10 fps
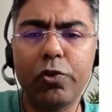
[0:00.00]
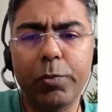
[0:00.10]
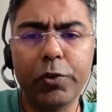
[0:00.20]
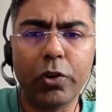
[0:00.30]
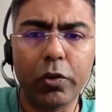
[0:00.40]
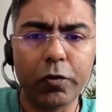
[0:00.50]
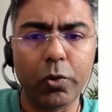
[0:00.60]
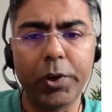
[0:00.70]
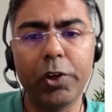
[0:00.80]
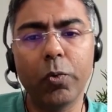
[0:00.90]
to be sort of
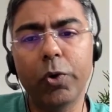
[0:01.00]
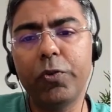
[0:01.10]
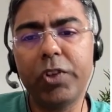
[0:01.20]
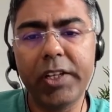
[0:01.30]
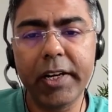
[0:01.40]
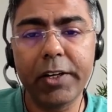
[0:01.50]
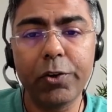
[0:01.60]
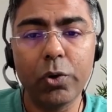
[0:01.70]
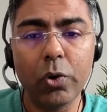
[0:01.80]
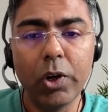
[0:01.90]
growing. You want to see it,
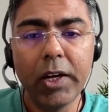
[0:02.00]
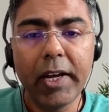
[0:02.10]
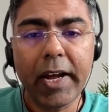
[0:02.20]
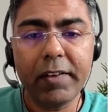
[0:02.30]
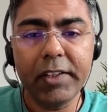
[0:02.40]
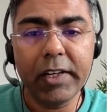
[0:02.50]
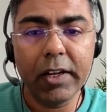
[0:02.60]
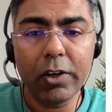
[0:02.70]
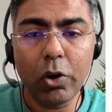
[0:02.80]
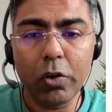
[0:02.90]
have they
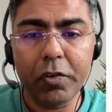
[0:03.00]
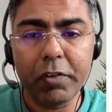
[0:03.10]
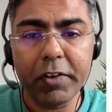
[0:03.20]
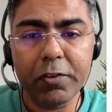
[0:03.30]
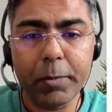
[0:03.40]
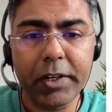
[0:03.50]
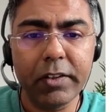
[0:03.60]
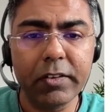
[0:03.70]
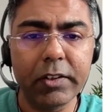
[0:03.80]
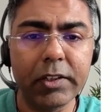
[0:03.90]
done a lot of investment
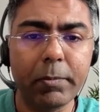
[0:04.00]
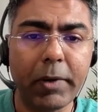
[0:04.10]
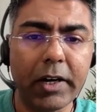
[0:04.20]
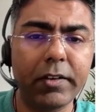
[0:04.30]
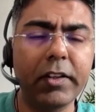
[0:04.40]
in certain plants?